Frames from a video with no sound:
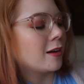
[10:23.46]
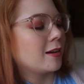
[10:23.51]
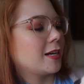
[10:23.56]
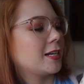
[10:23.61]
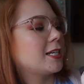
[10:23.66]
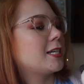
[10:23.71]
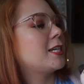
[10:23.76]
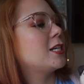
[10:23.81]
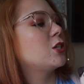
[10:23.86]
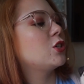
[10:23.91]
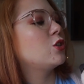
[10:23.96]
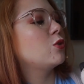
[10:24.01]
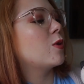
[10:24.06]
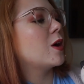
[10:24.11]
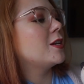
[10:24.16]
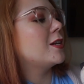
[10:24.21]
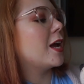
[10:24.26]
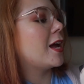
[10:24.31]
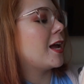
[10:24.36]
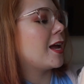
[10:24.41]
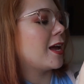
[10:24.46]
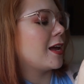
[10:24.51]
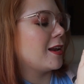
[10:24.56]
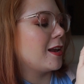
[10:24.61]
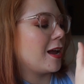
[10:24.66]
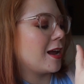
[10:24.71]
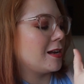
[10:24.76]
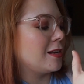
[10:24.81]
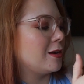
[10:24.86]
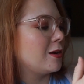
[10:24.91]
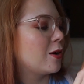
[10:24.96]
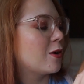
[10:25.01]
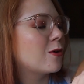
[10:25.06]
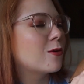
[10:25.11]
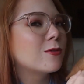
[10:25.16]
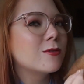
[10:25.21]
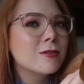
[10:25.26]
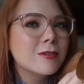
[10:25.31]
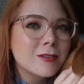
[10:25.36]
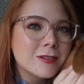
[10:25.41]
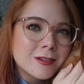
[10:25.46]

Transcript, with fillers: I kiss you on the head. Hello.